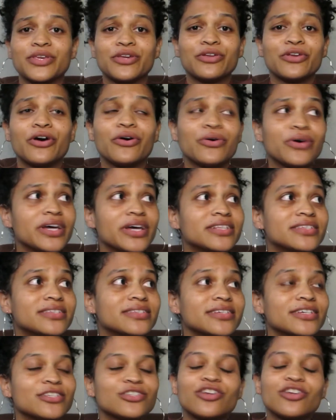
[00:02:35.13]
know,
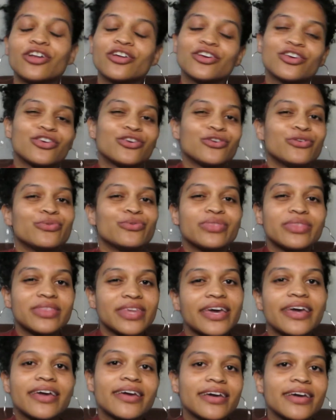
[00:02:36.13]
it's not a cute
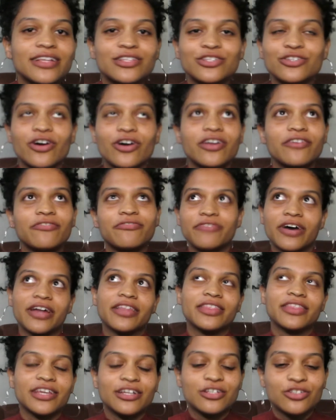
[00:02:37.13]
thing, it's not a fun
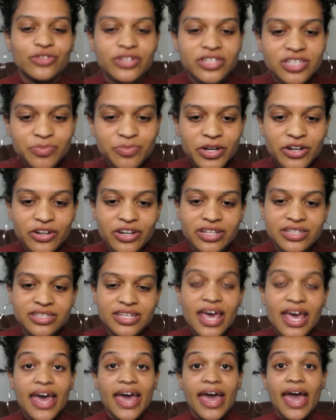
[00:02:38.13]
thing to experience,
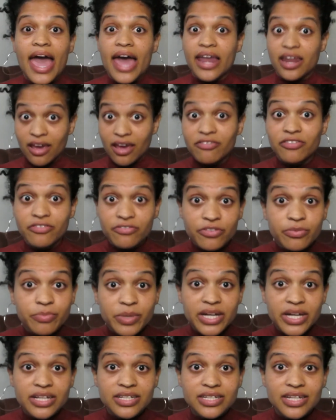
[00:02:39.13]
and heaven
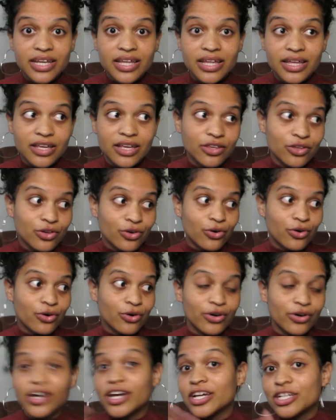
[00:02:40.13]
forbid
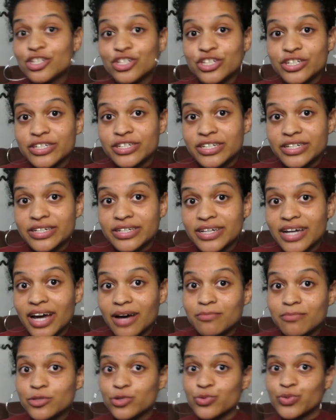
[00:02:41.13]
your itching
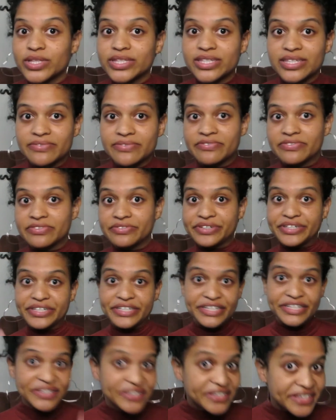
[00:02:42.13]
comes with some
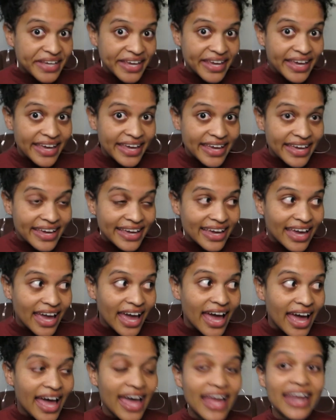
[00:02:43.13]
flaking,
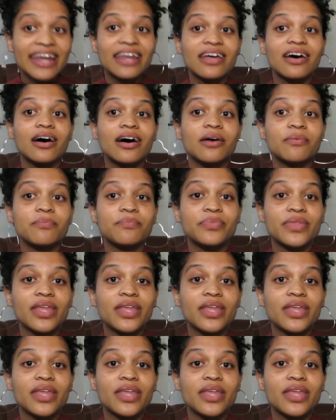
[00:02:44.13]
and then